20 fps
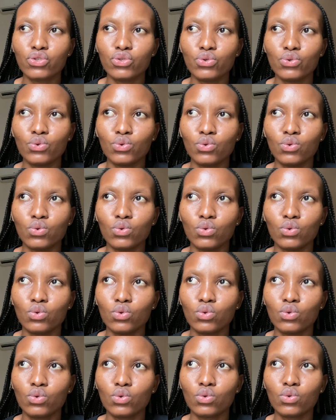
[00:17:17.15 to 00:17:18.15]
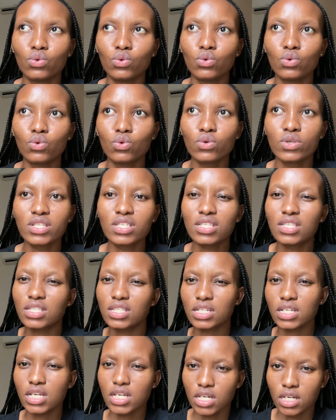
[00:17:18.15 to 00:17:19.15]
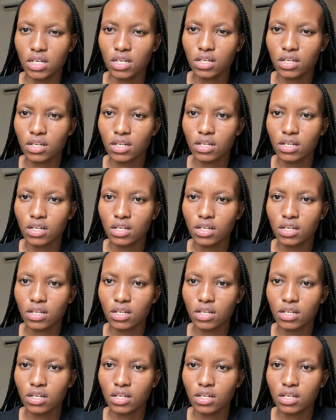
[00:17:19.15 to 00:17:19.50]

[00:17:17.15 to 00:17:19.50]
to see,